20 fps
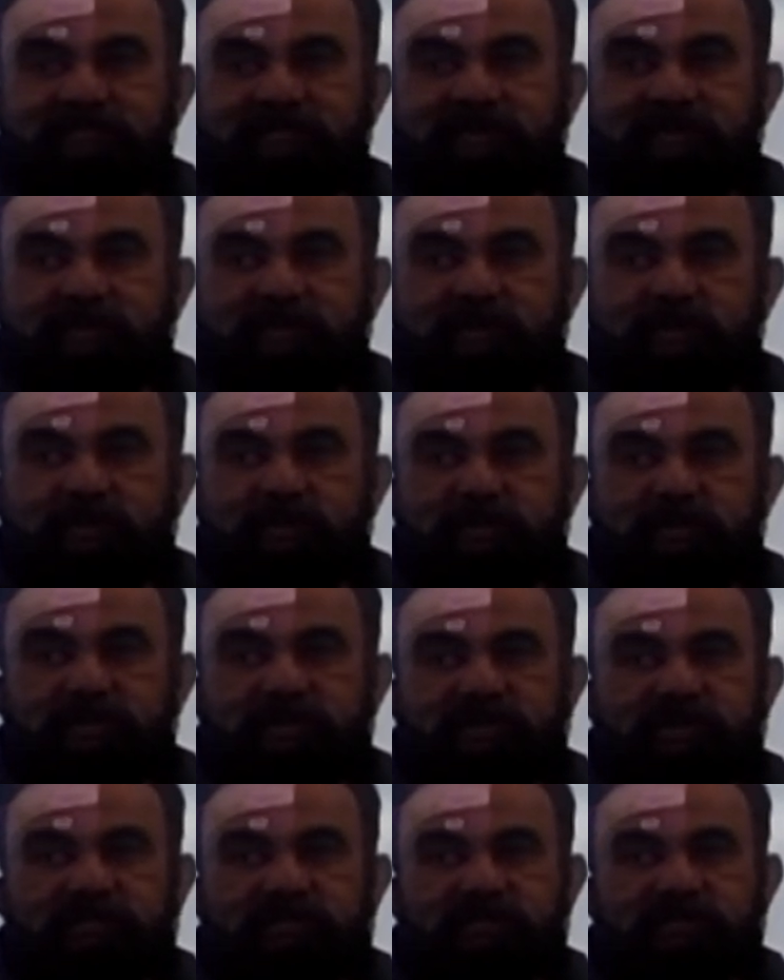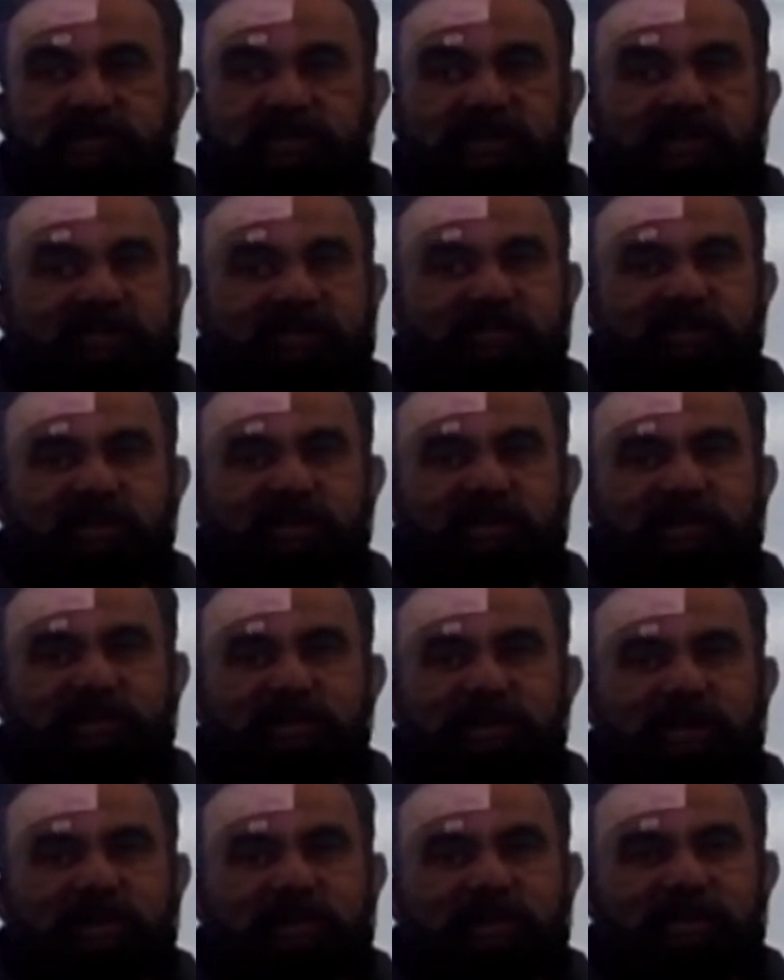The precision of the scale is only a
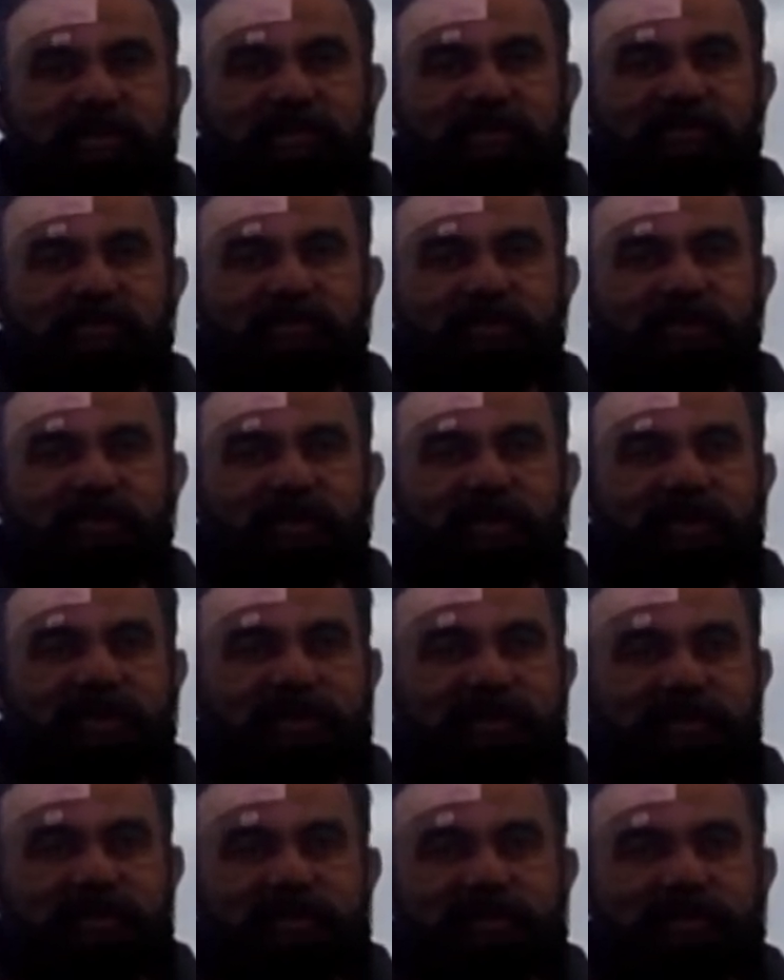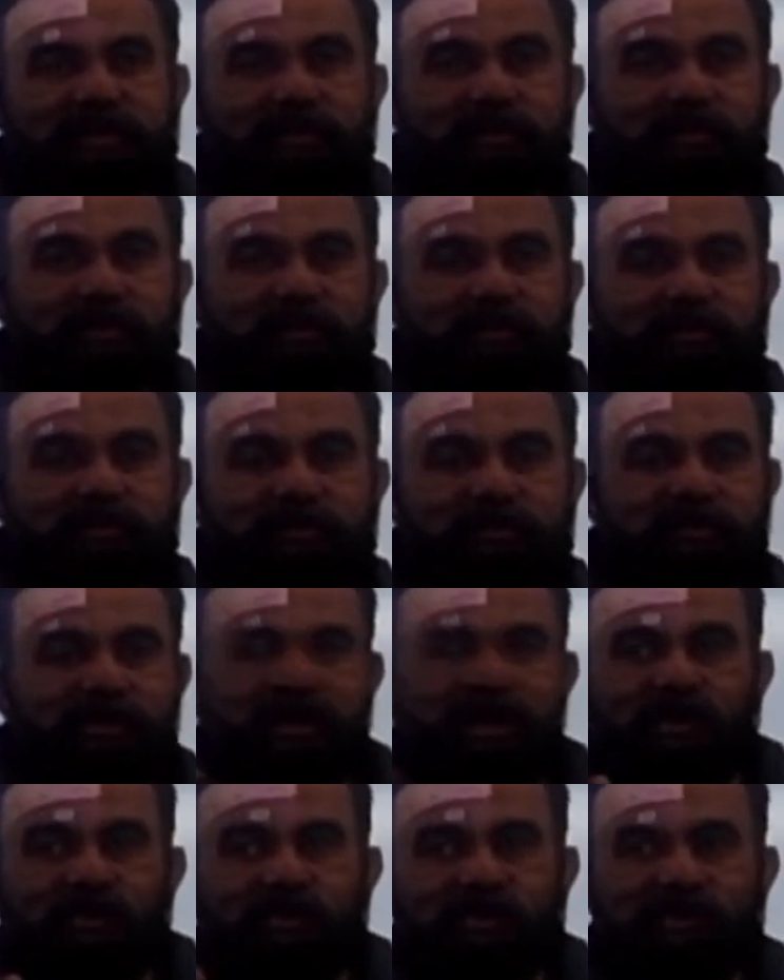millimeter, so I do
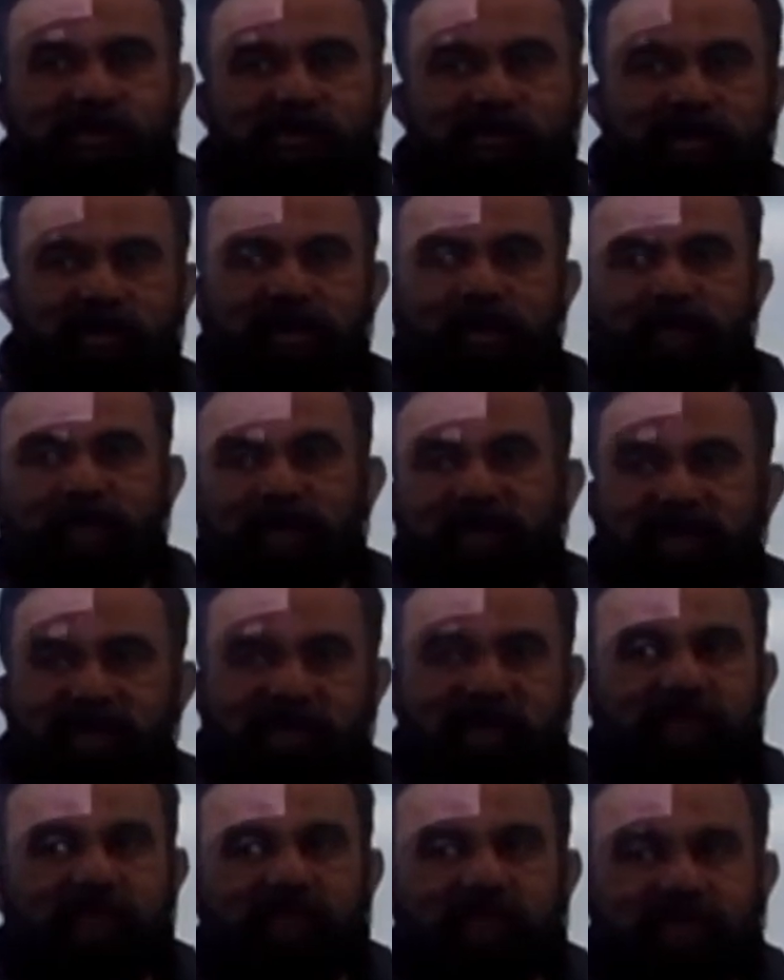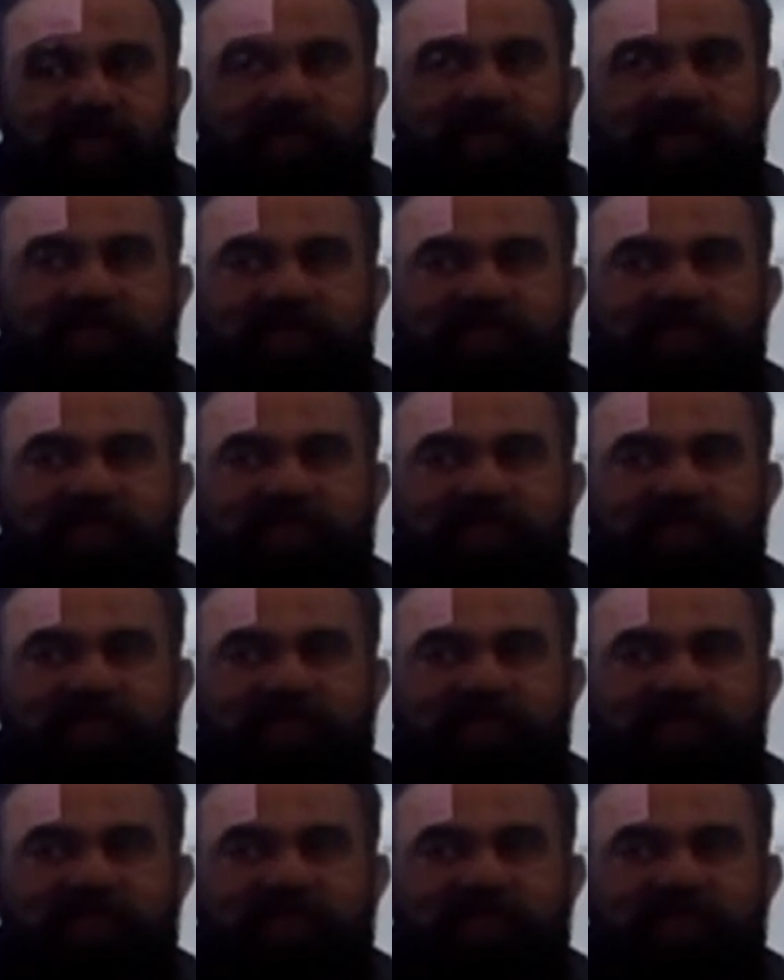round up and down, right?